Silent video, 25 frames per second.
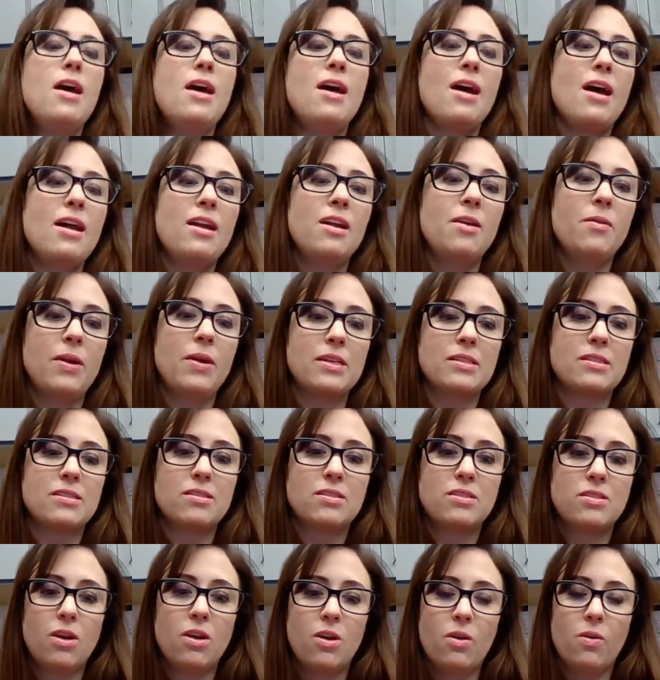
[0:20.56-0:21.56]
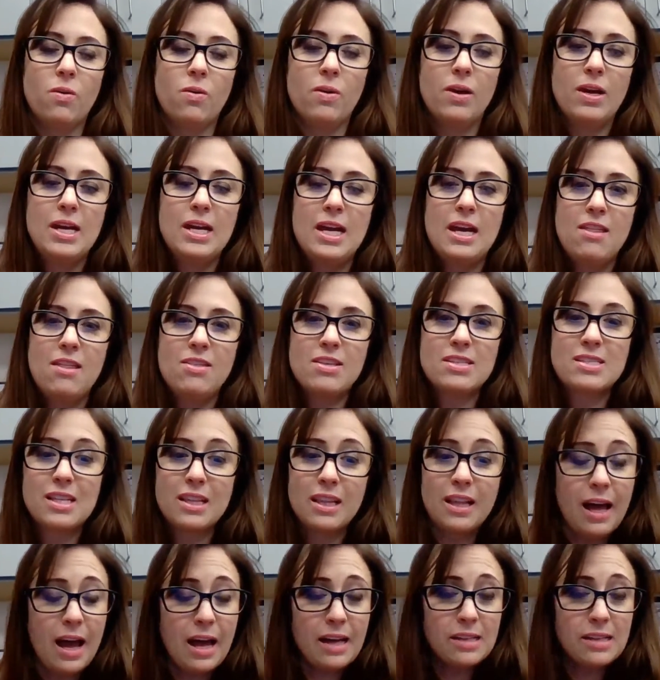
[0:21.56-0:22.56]
Anyways, so in this
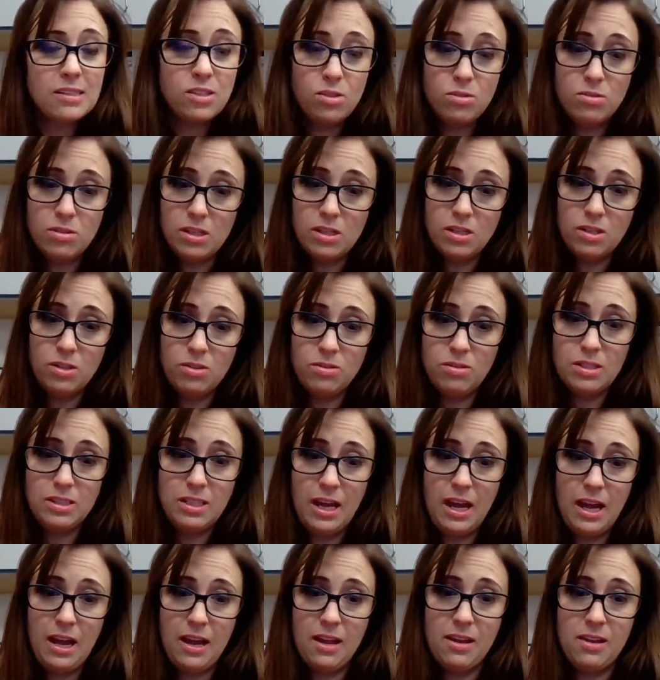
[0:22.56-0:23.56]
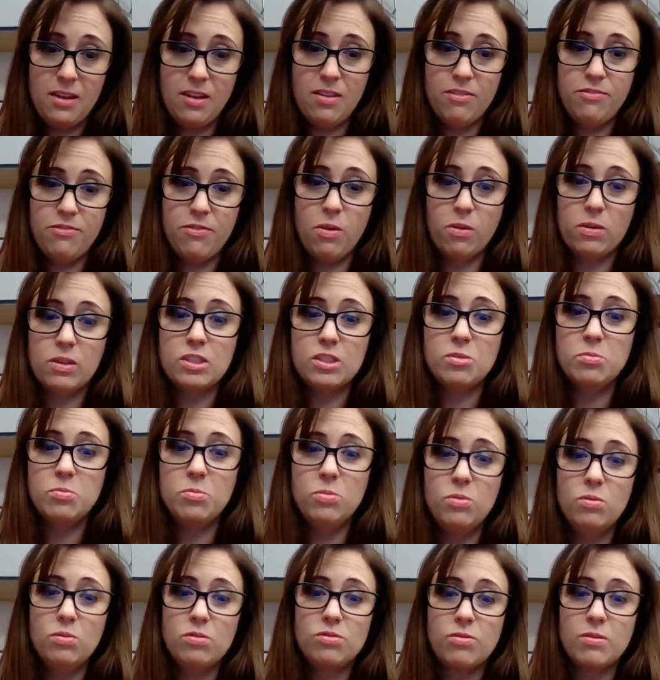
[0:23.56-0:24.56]
last unit, Unit 10, the focus
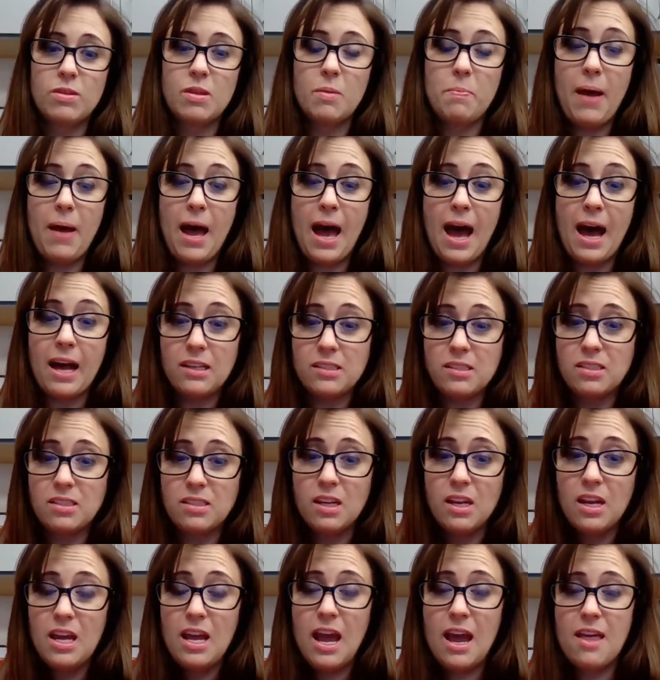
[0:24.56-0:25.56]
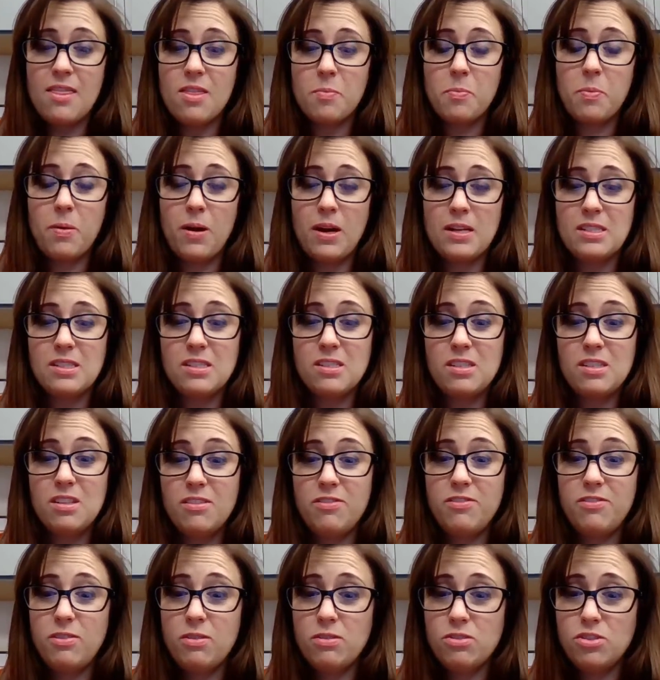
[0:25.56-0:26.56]
moves from the past and the present to the
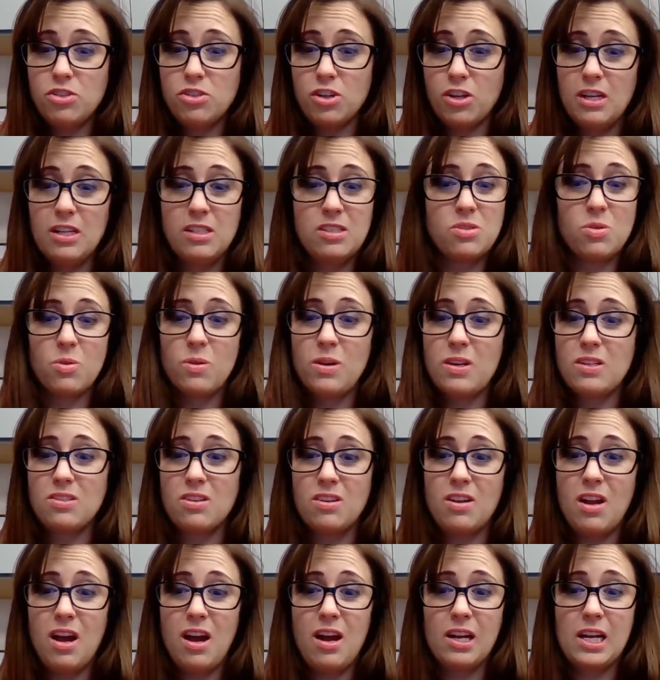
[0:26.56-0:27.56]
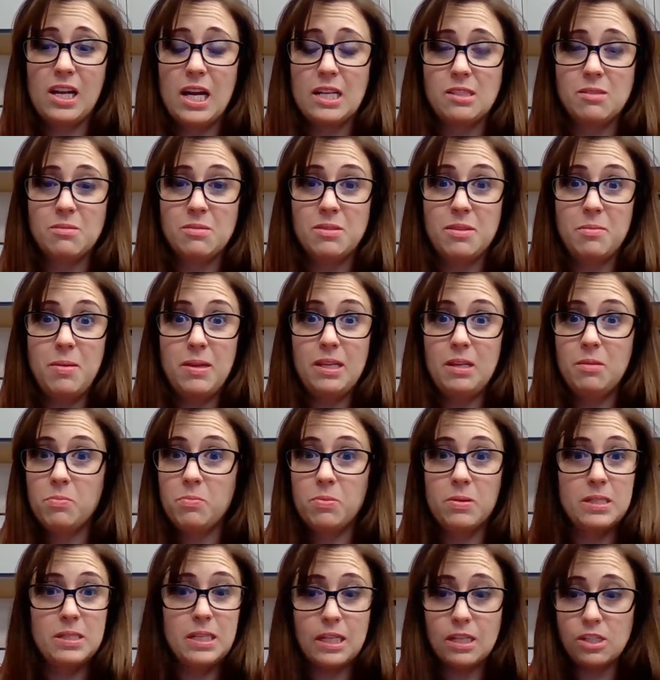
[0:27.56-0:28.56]
future. And historians are not accustomed to making
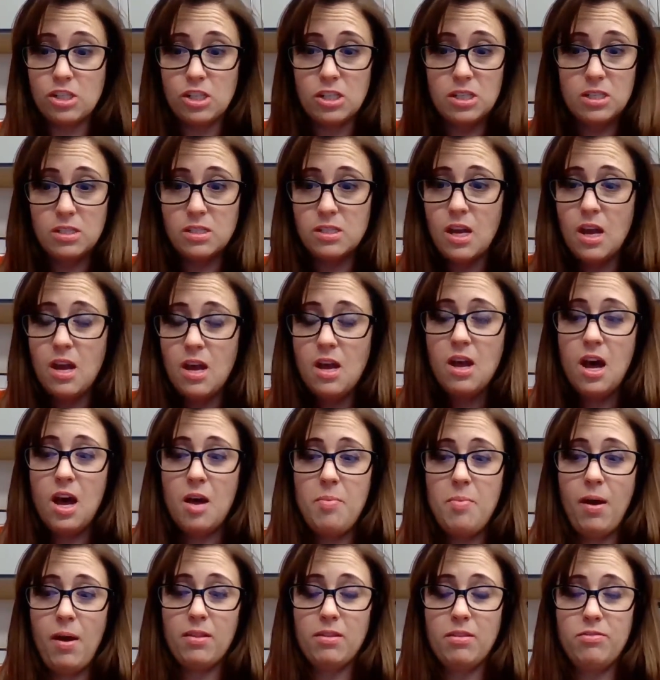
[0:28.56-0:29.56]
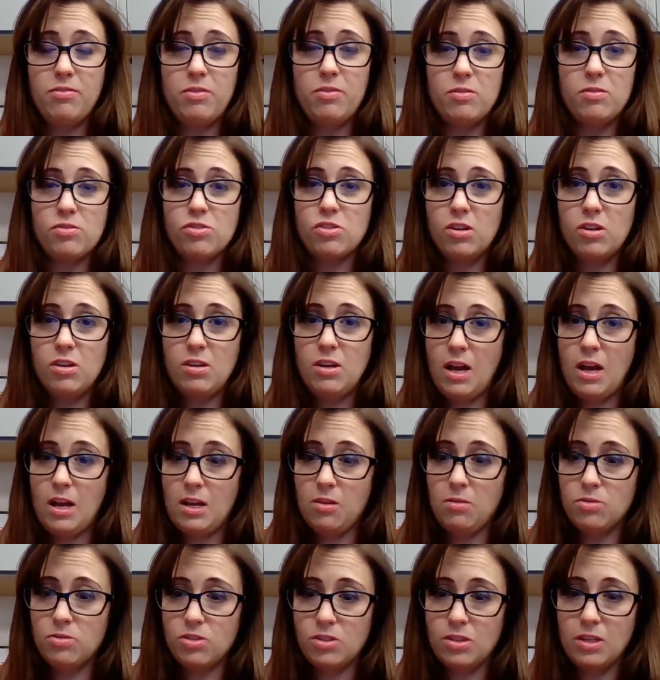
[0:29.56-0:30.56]
predictions about the future, not
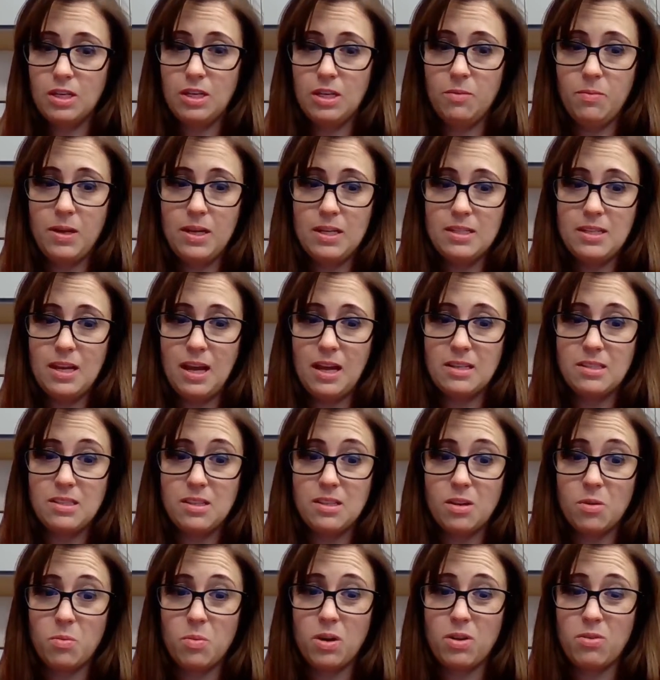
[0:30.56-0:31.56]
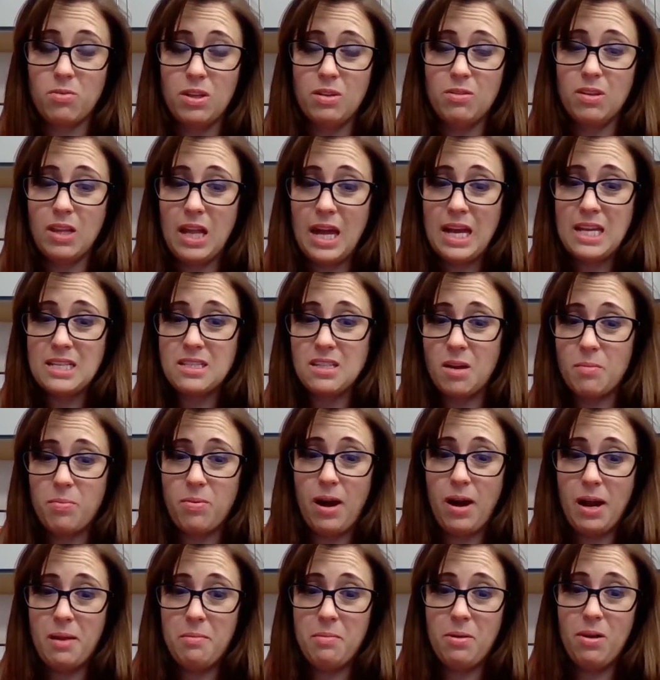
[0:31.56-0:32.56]
usually anyways, as their work really relies on
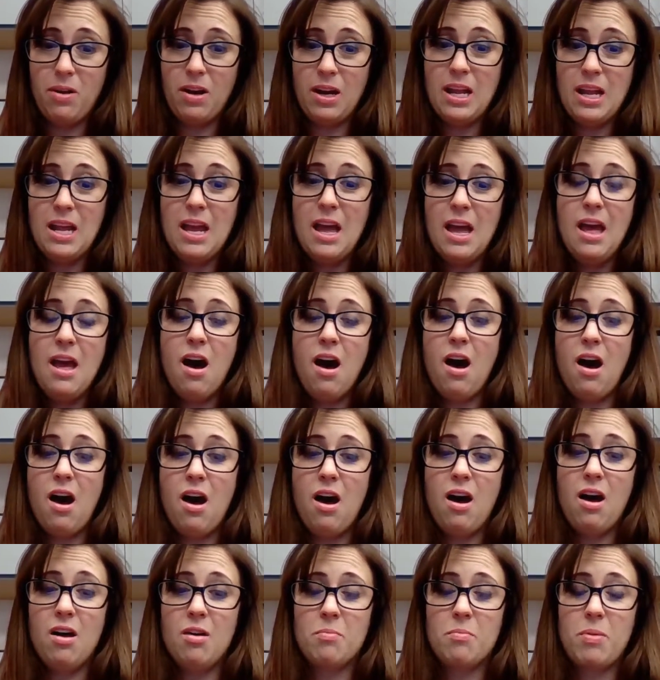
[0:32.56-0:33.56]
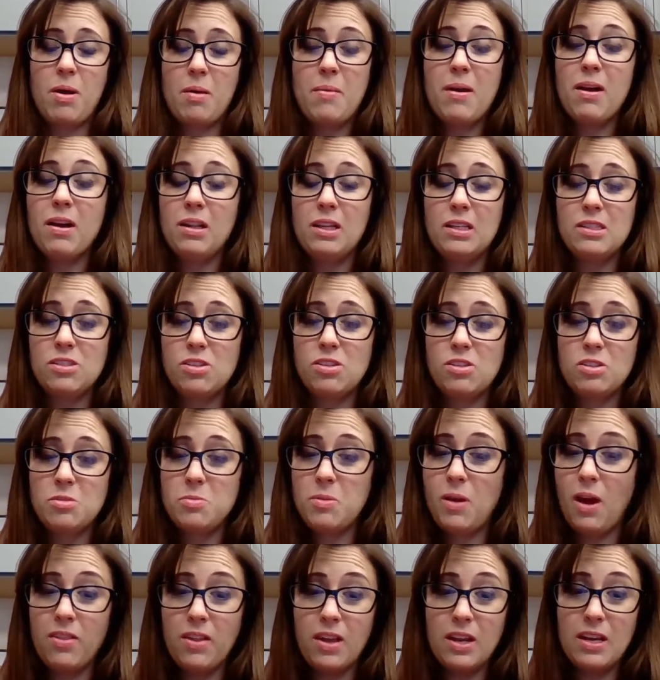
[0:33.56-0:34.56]
primarily on
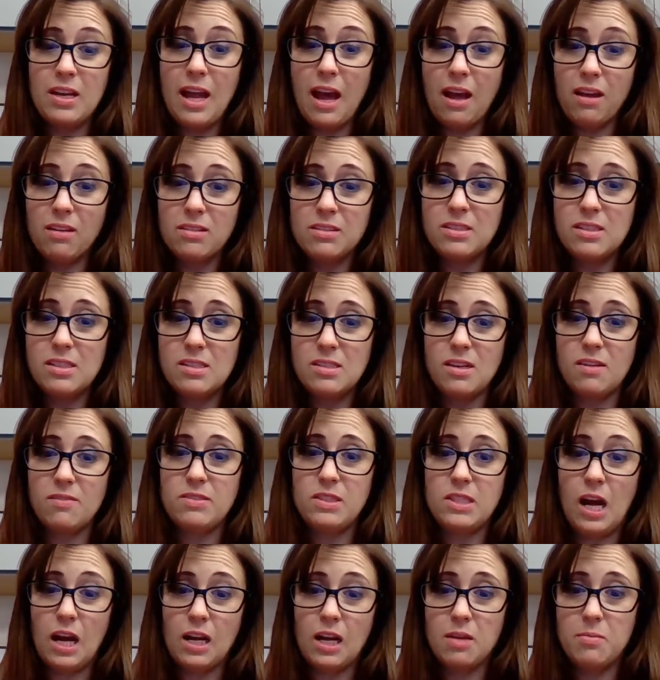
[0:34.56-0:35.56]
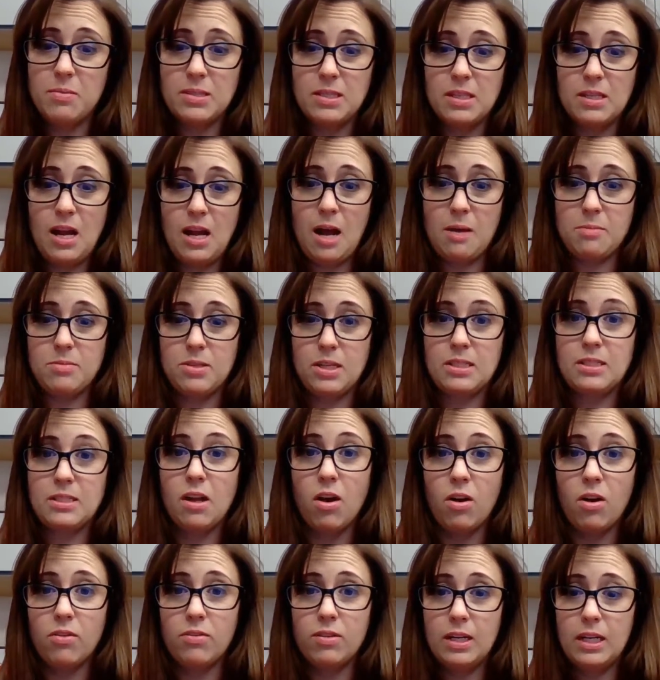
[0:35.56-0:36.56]
the analysis of documents and objects
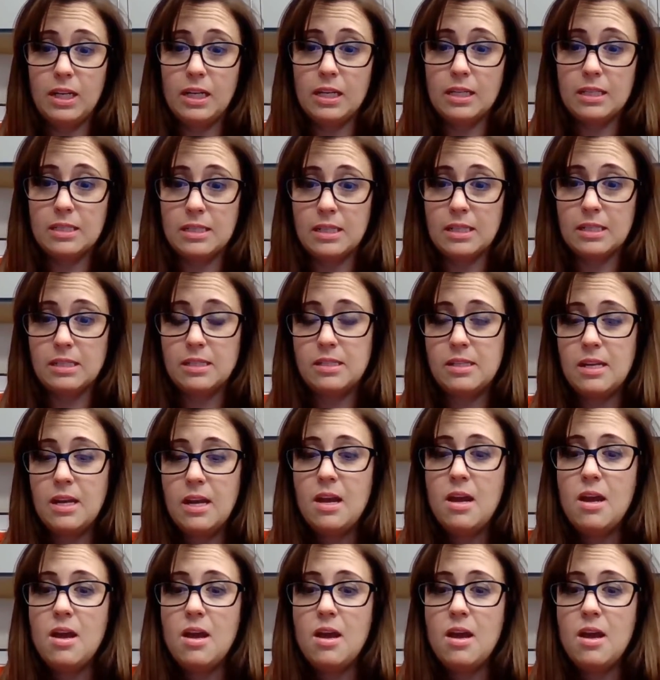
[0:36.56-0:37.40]
that already exist.